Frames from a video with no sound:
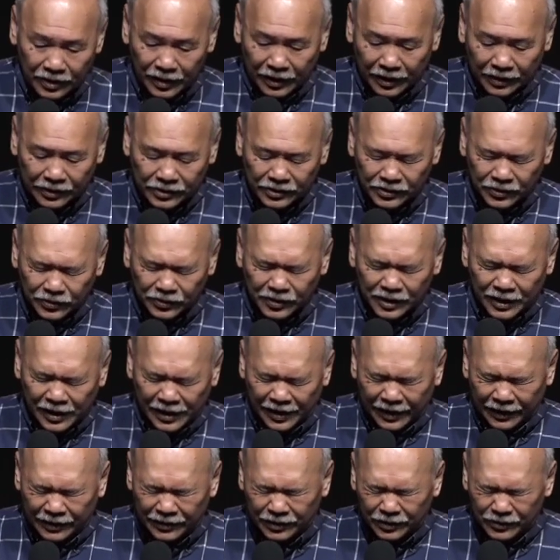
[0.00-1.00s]
and so
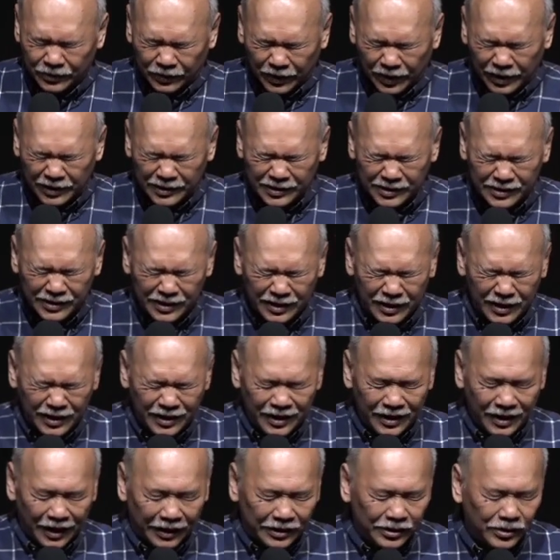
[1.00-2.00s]
kind to us.
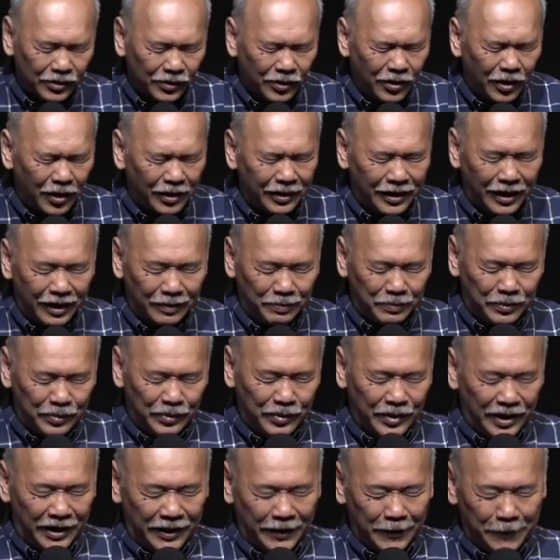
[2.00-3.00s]
And so, God, I
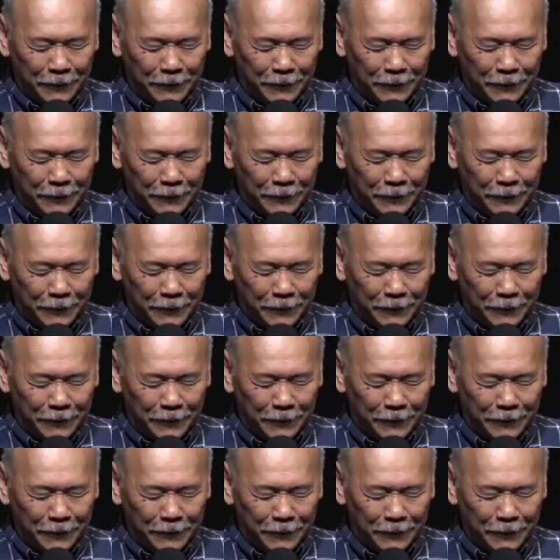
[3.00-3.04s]
pray